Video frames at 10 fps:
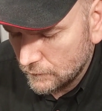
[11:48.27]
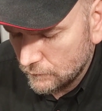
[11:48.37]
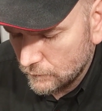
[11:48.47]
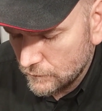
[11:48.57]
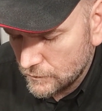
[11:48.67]
And
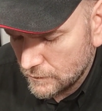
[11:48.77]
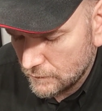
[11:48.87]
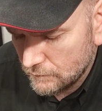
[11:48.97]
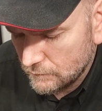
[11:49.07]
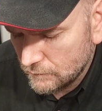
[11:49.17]
then once you're
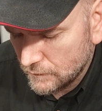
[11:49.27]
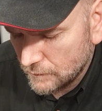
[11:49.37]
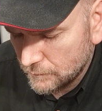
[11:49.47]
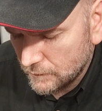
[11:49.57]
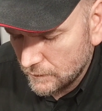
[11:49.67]

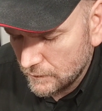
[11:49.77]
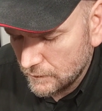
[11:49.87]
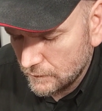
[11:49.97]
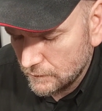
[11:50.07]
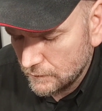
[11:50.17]
happy,